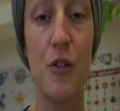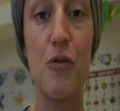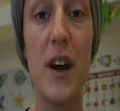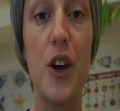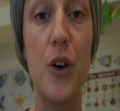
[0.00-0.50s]

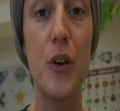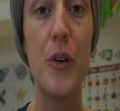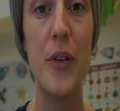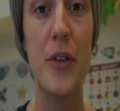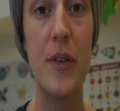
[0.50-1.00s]

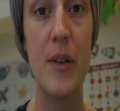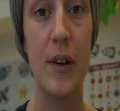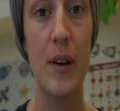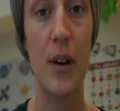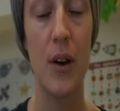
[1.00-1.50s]
reuse,
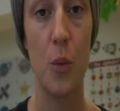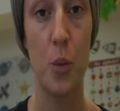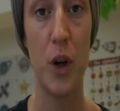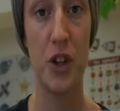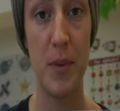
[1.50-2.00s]

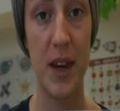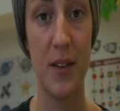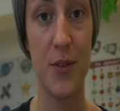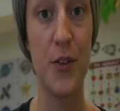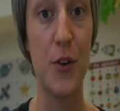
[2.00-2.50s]
which
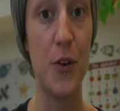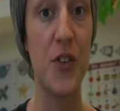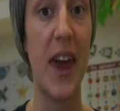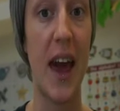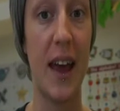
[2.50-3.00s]
means use
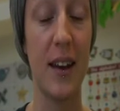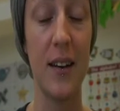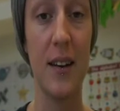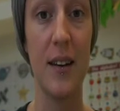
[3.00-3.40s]
again,